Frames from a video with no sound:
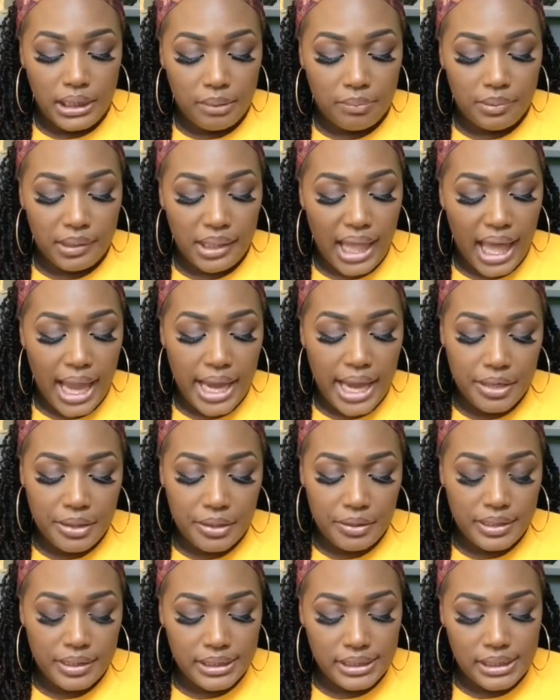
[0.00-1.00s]
lip
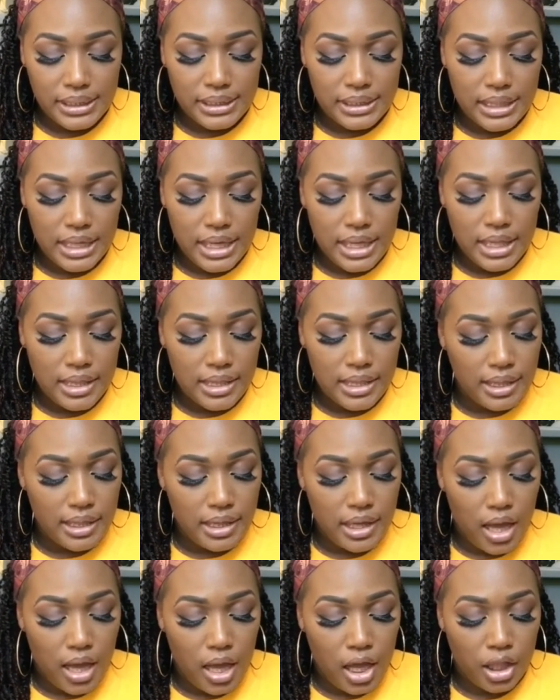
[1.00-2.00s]
liner. This is in
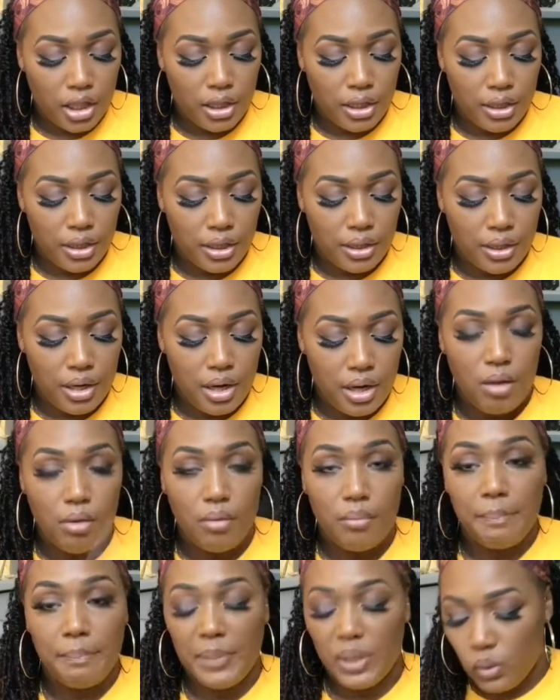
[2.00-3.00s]
the color
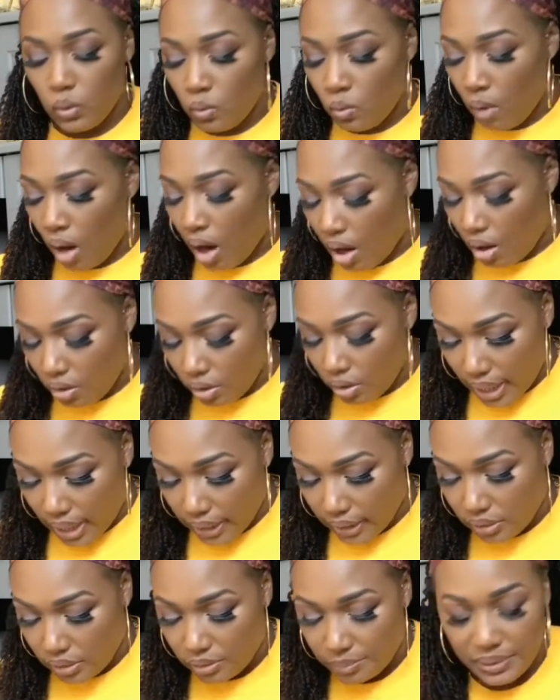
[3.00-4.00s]
Moonwalk.
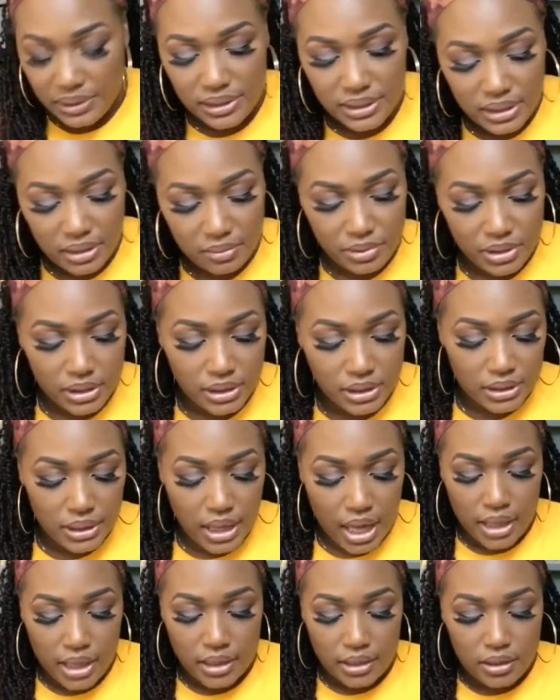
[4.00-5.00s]
I can open this up just
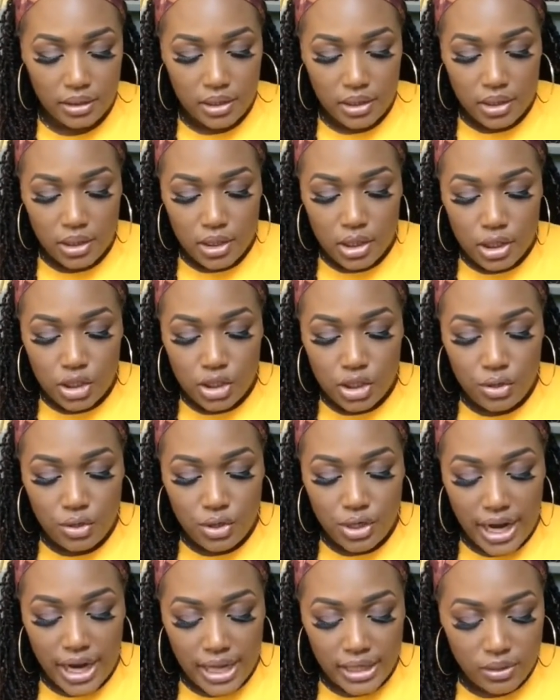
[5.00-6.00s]
to kind of show
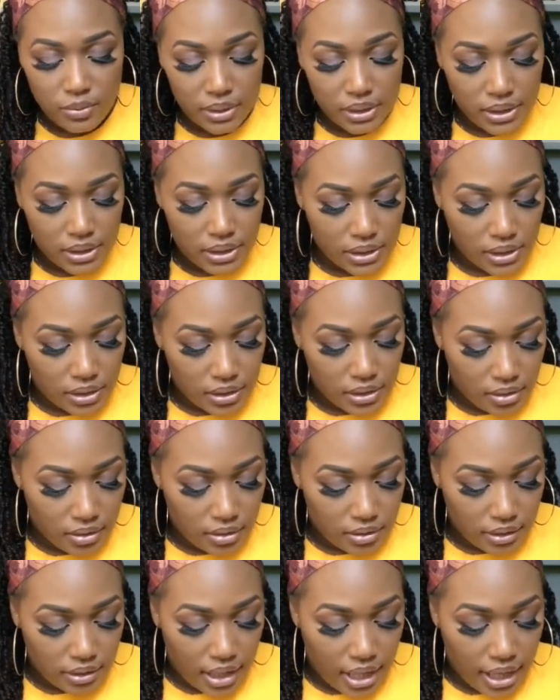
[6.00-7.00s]
you guys what this
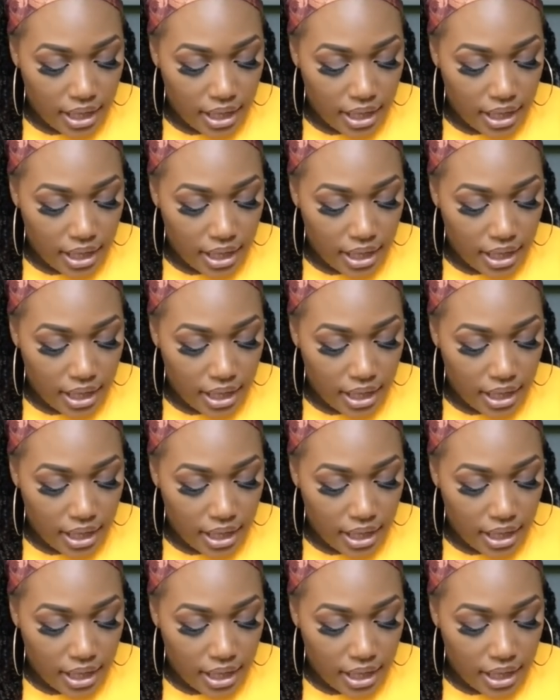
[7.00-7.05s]
looks